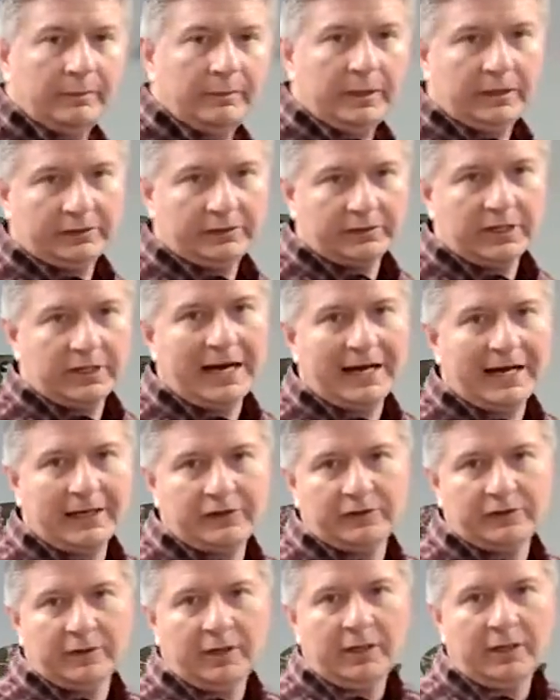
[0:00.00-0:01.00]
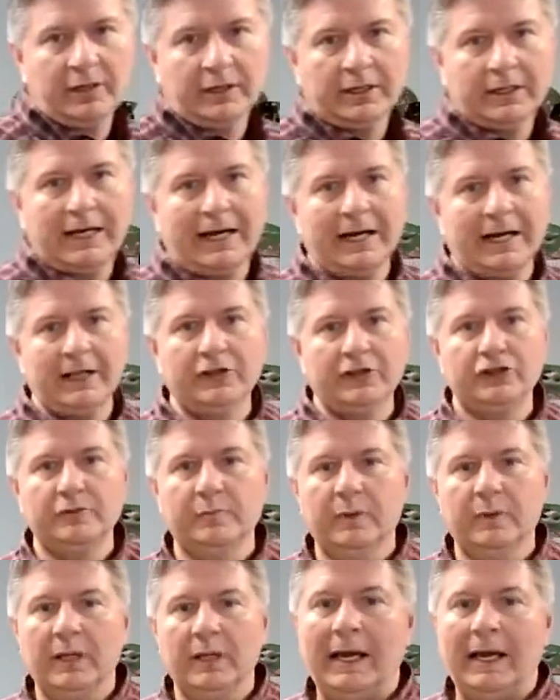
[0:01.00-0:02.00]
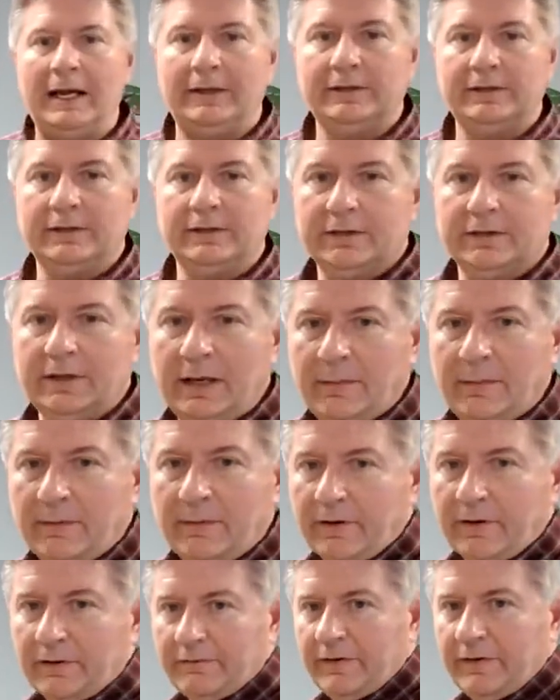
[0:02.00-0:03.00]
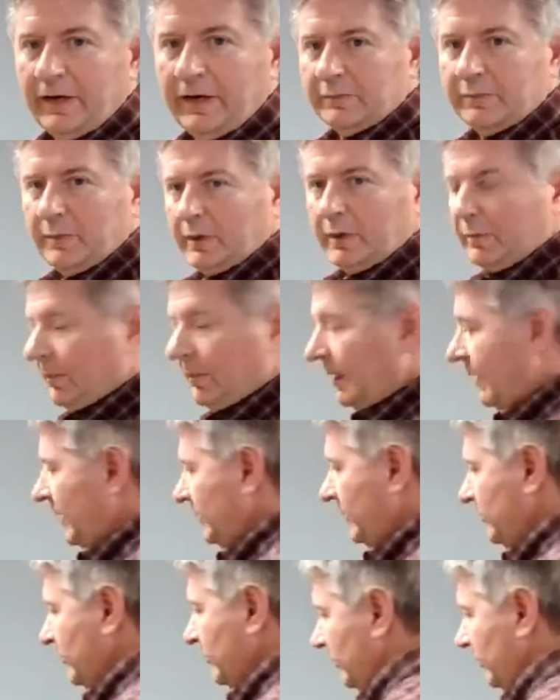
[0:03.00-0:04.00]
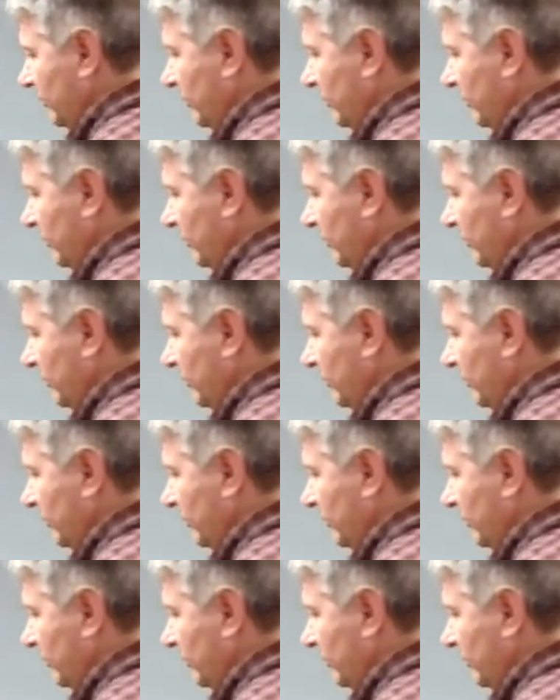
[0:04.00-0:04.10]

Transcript: but it's Cottage Blanks is the name of our Facebook page.